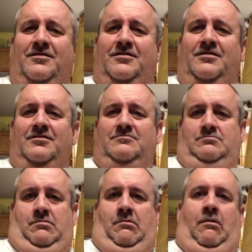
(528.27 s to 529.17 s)

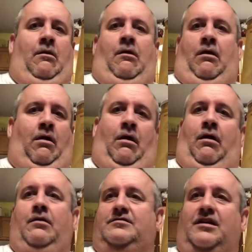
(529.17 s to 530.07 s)

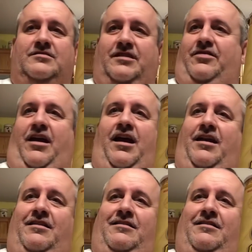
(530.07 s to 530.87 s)
John. It sounds like that?